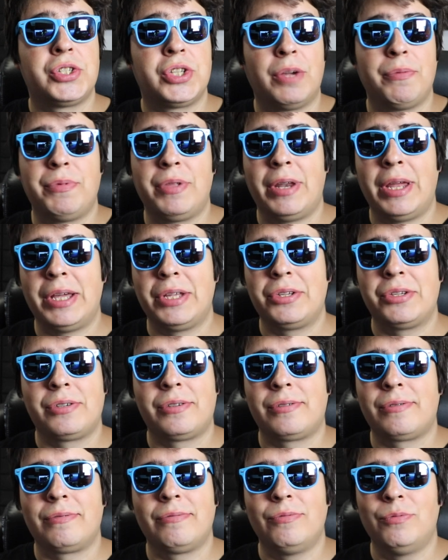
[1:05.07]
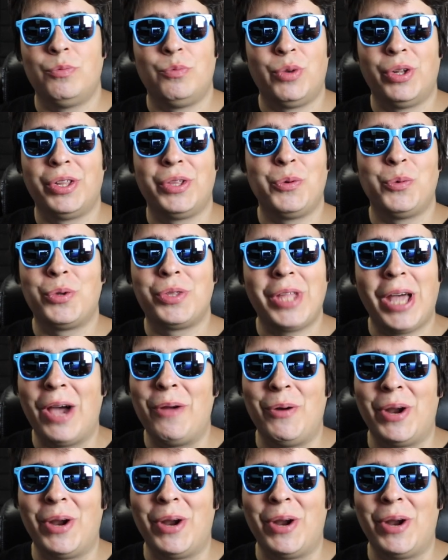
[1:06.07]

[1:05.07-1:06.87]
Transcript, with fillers: some that I just really would not